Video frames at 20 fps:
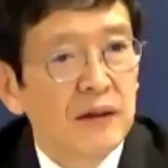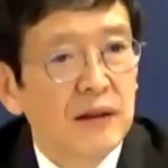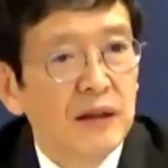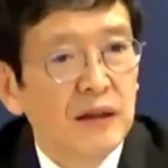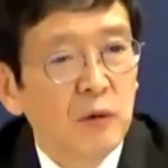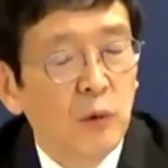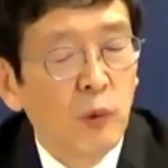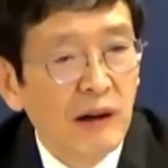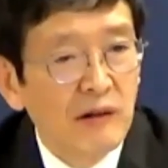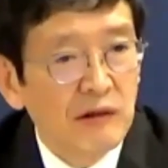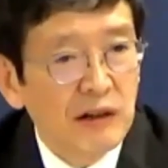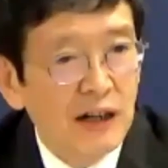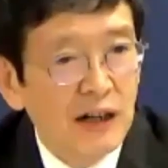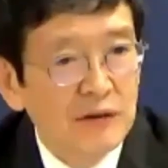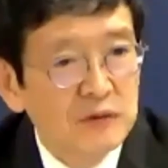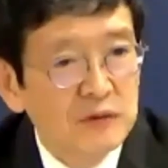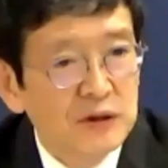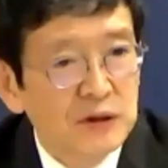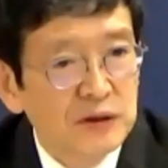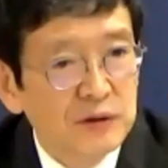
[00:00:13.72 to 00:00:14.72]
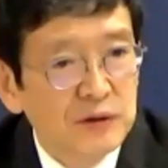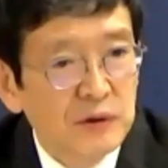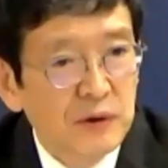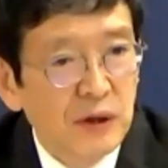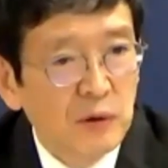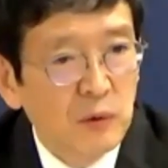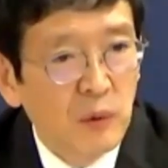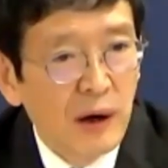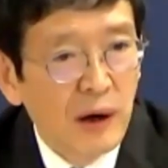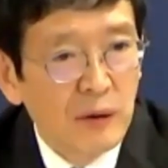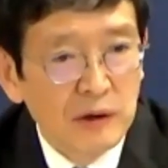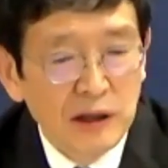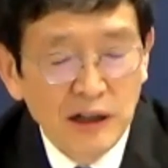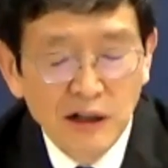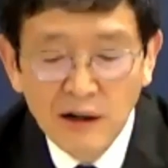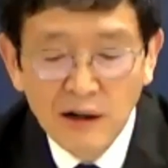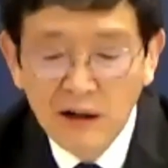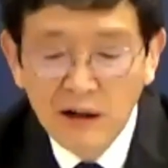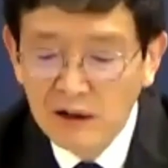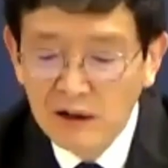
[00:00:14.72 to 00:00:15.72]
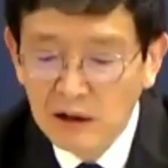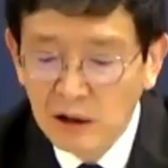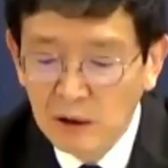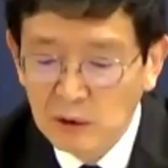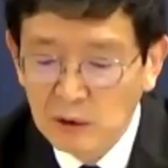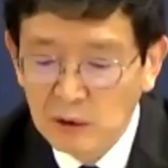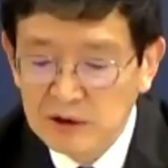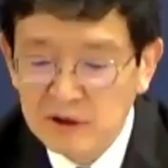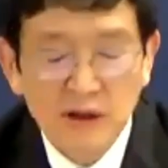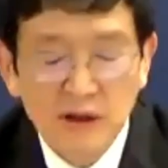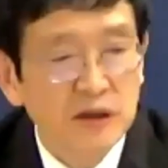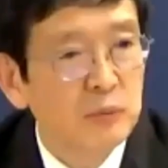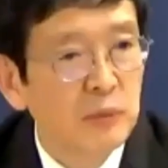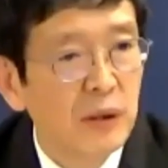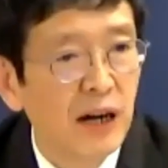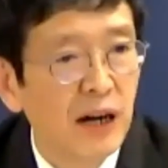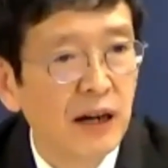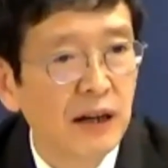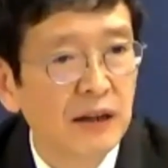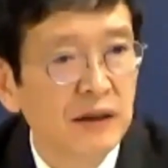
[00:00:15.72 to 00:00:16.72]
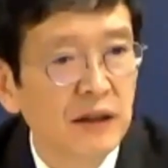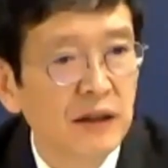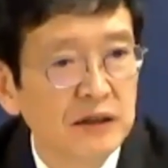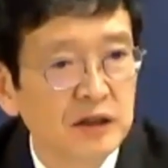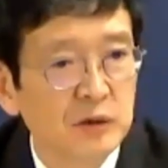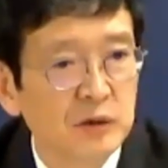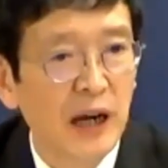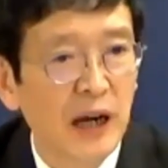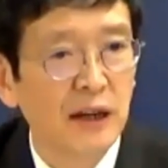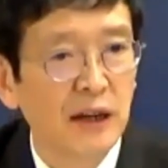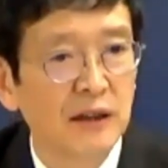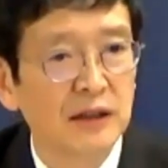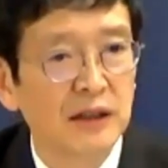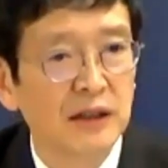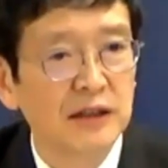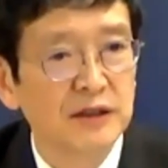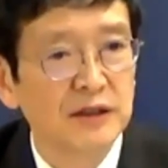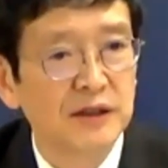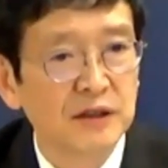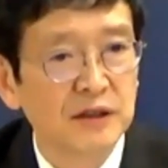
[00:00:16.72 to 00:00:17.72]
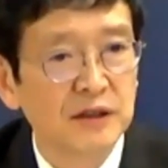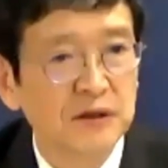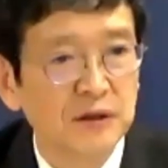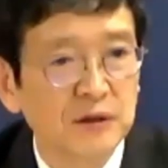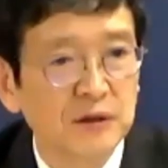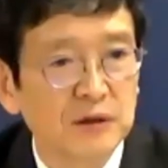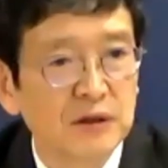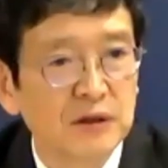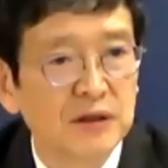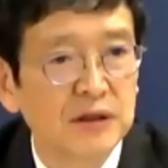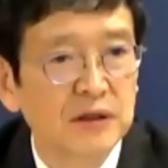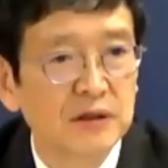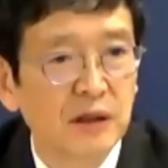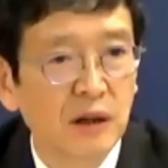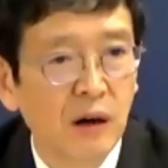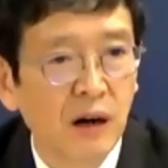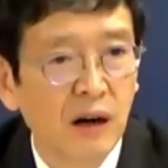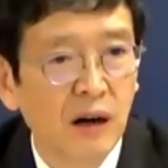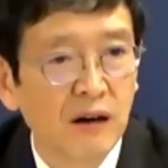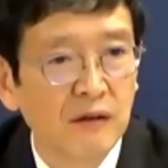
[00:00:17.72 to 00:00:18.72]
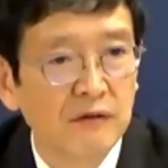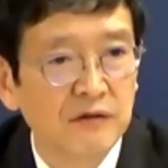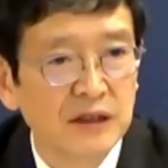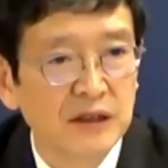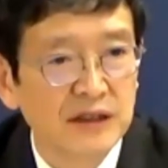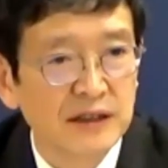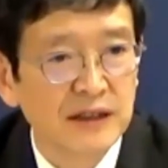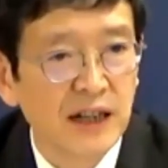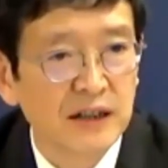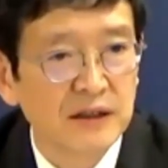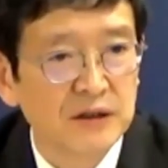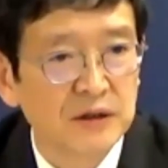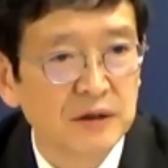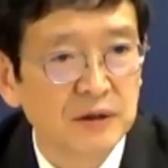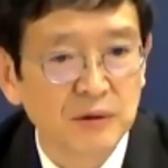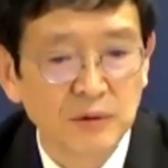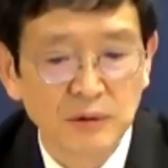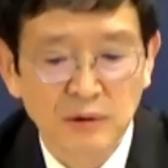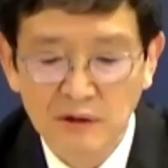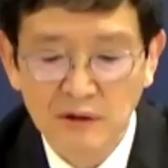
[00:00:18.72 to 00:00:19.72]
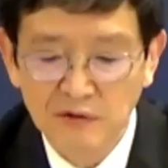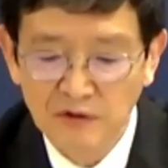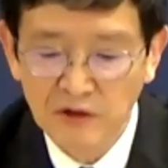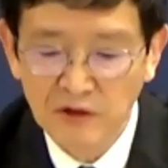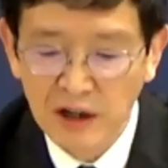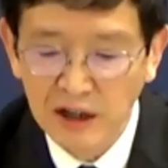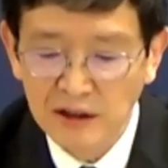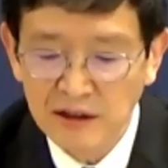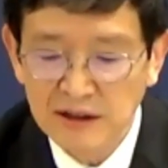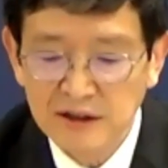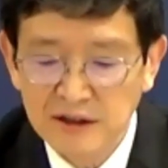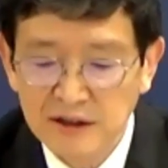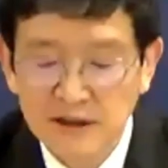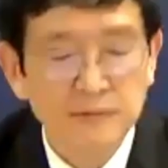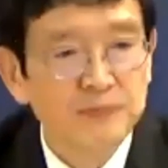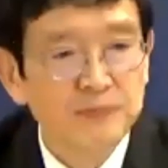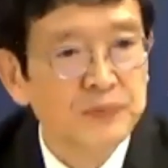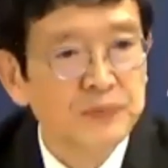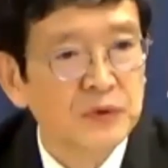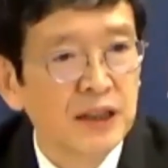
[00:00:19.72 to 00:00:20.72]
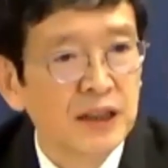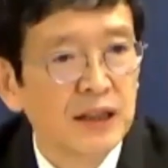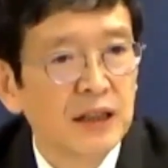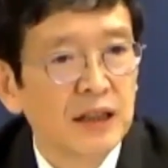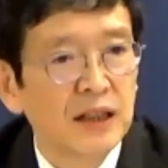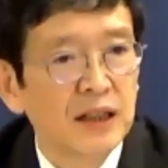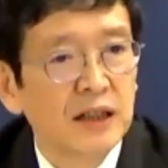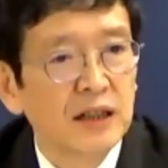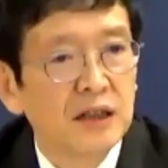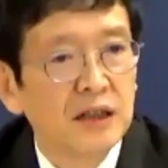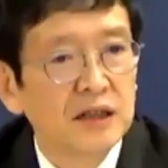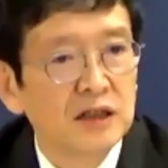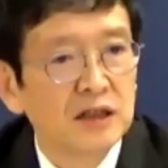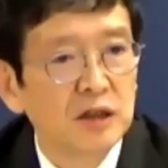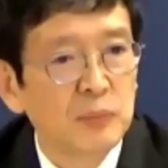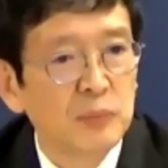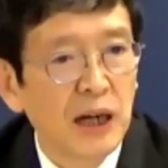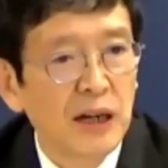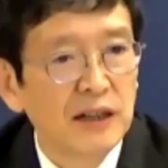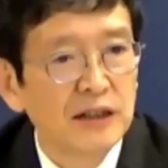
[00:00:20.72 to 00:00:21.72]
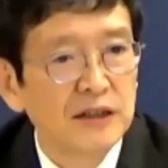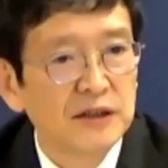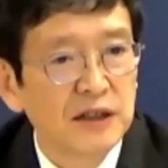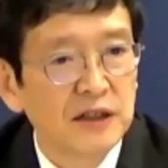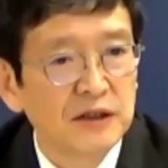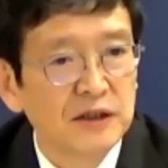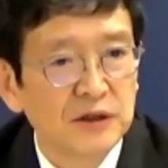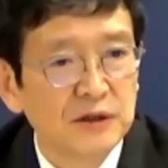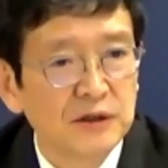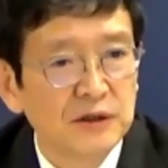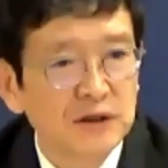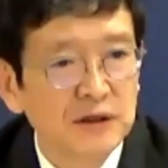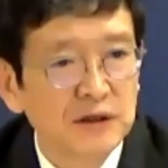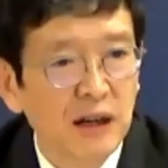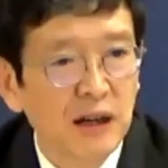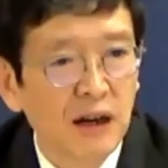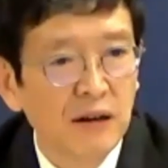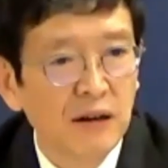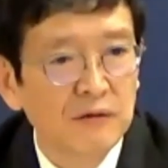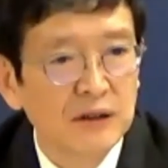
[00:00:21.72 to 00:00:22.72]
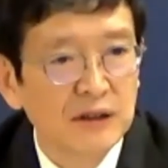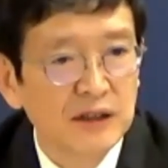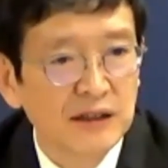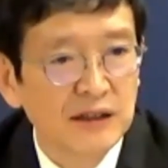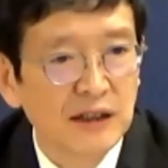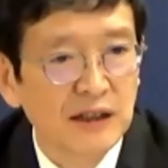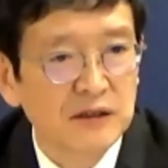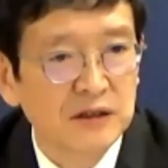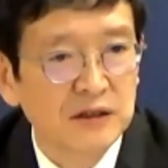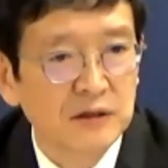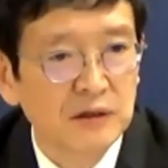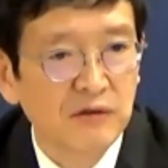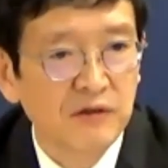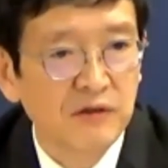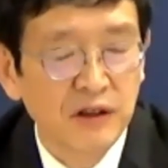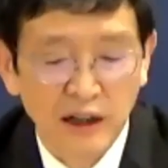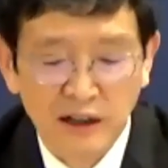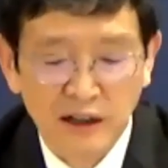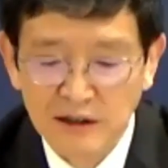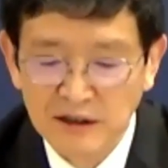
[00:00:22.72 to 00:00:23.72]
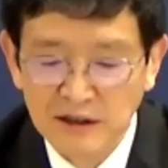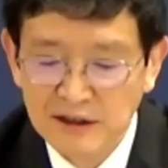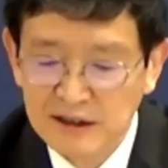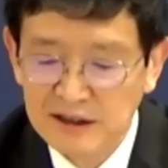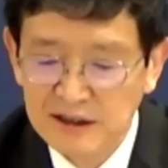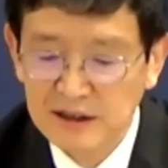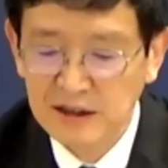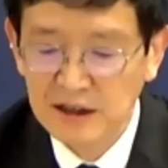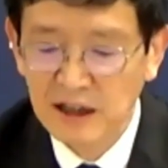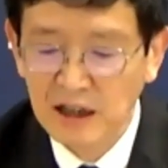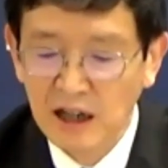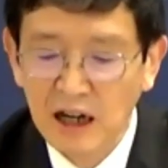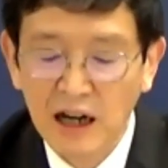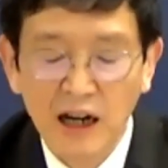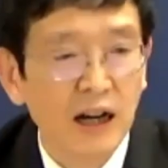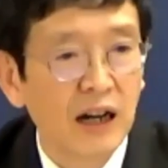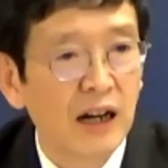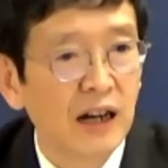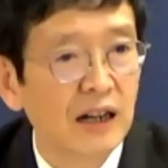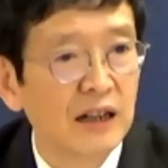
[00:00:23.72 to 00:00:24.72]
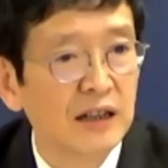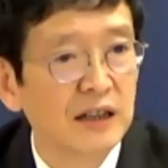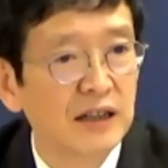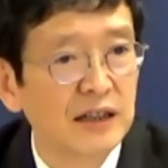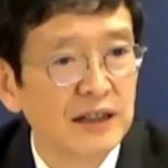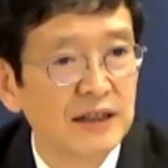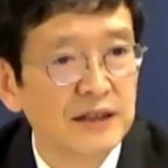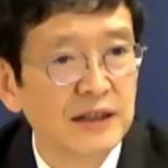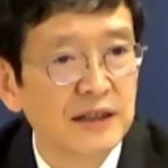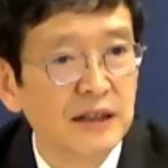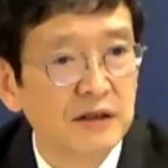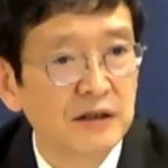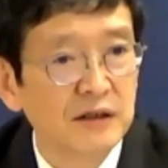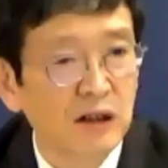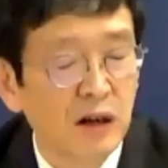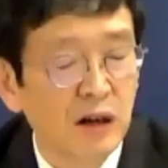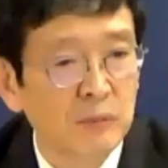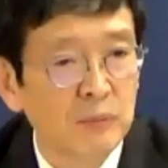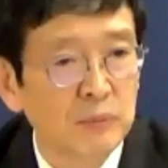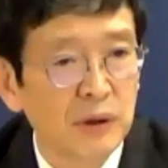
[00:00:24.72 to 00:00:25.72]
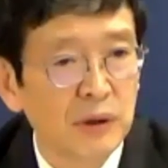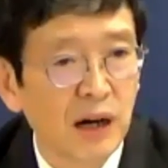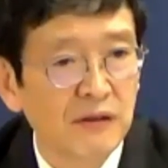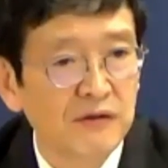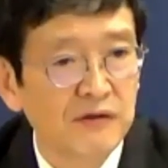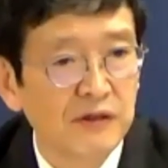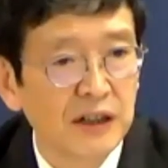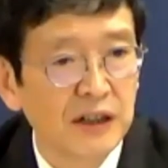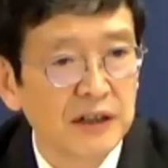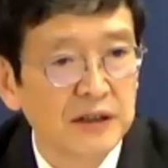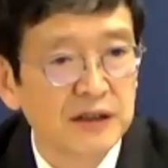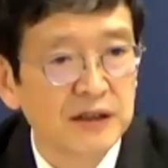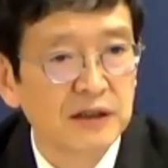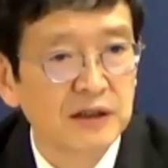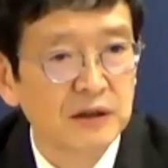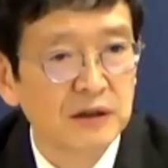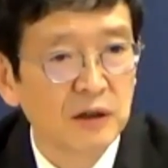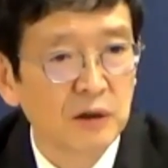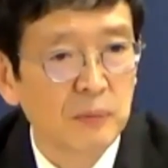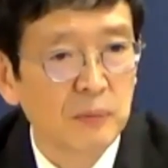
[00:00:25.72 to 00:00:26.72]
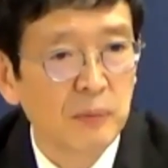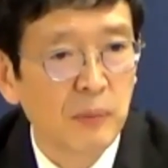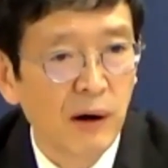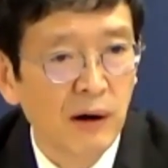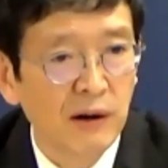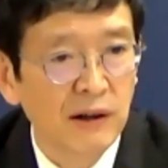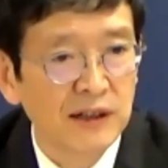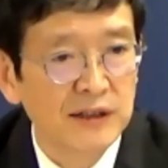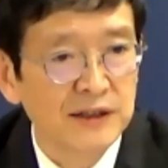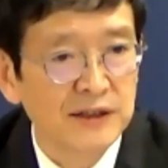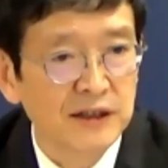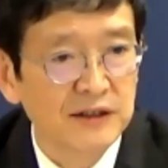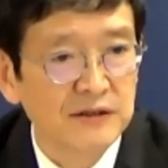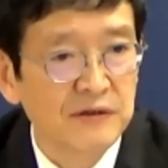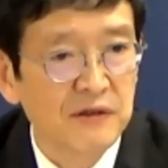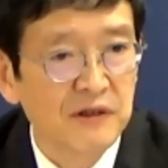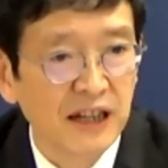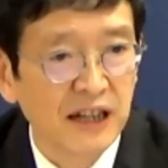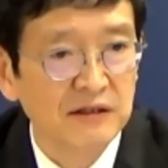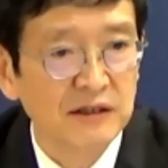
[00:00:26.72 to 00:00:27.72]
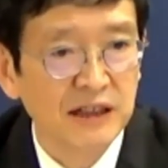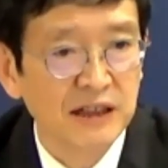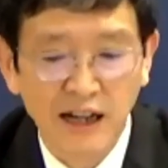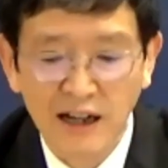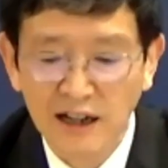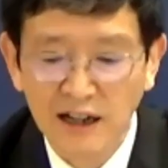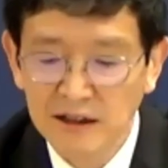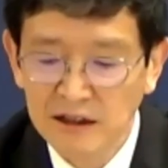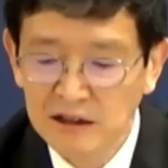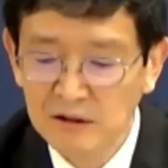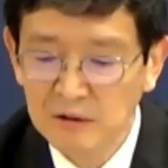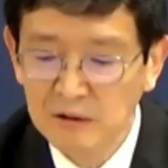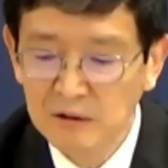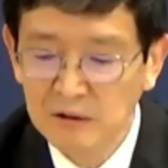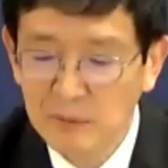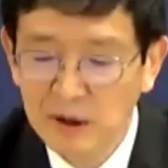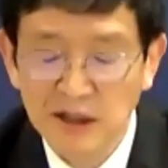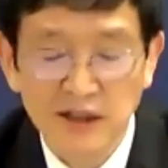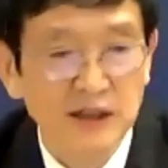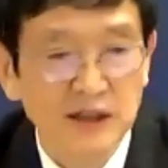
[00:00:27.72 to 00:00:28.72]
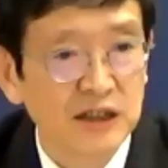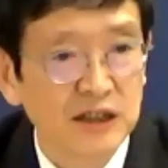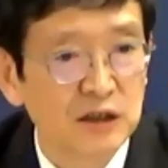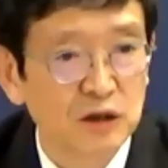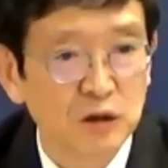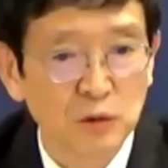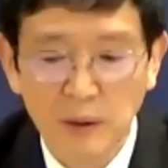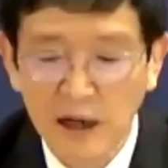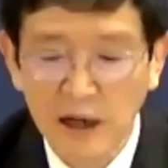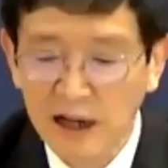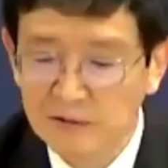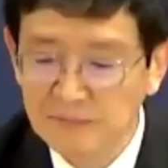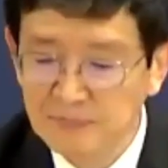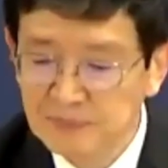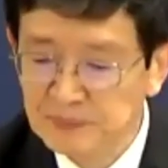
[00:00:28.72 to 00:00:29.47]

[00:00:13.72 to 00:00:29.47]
Welcome to the webinar hosted by the Japan Institute of International Affairs. Japan Institute of International Affairs is a nonprofit, nonpartisan think tank based in Japan.